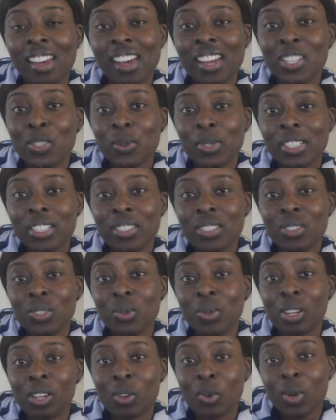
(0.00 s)
as well as
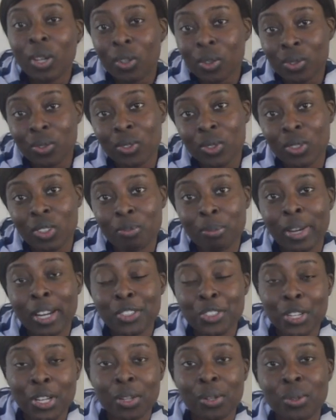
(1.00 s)
do a quick review of my
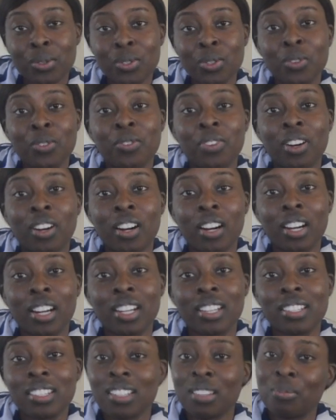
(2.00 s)
channel so far,
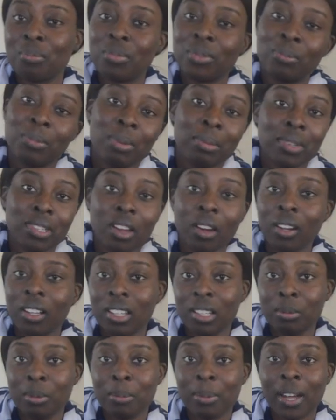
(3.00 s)
and then maybe talk a
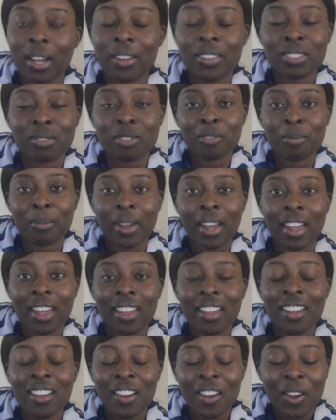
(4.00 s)
little bit about of
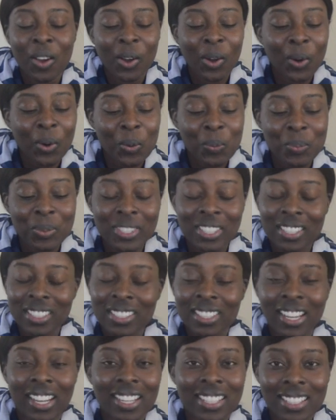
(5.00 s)
my hopes
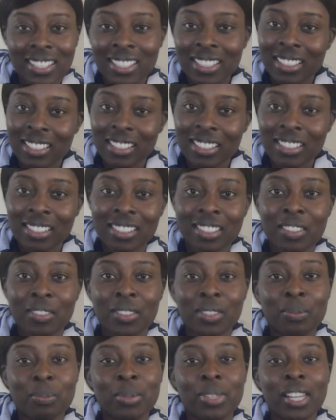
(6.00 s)
and ideas
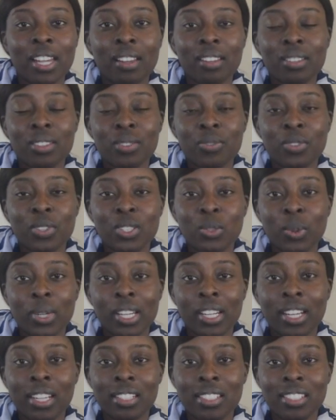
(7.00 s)
and plans for
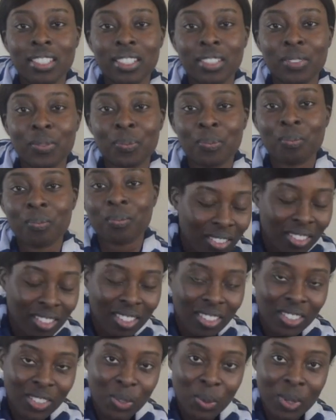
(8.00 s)
2019.
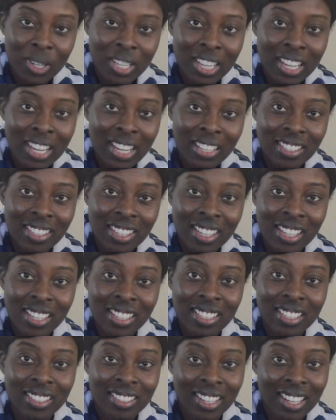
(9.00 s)

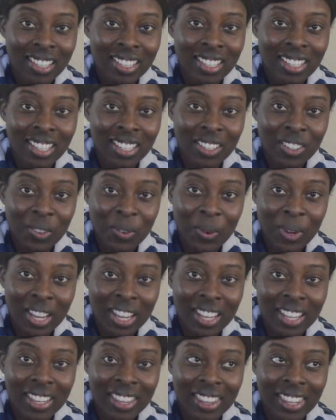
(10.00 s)
2018 is ending in a
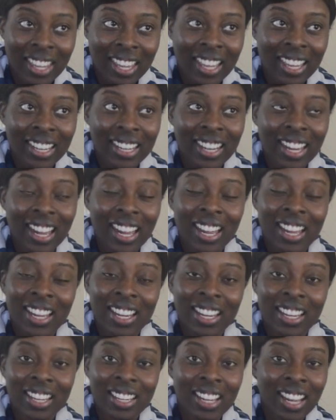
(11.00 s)
way that
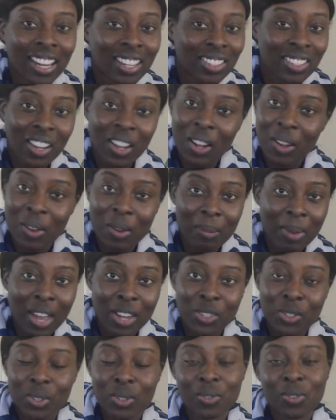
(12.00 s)
I had not
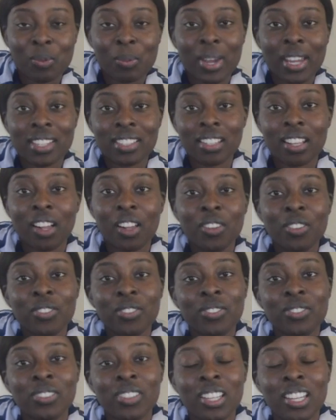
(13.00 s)
imagined for
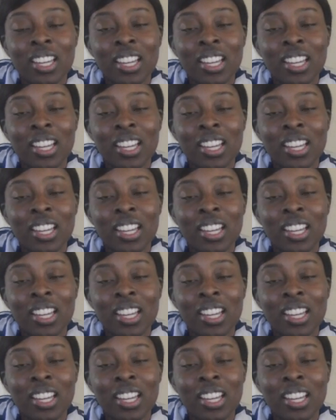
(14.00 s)
myself.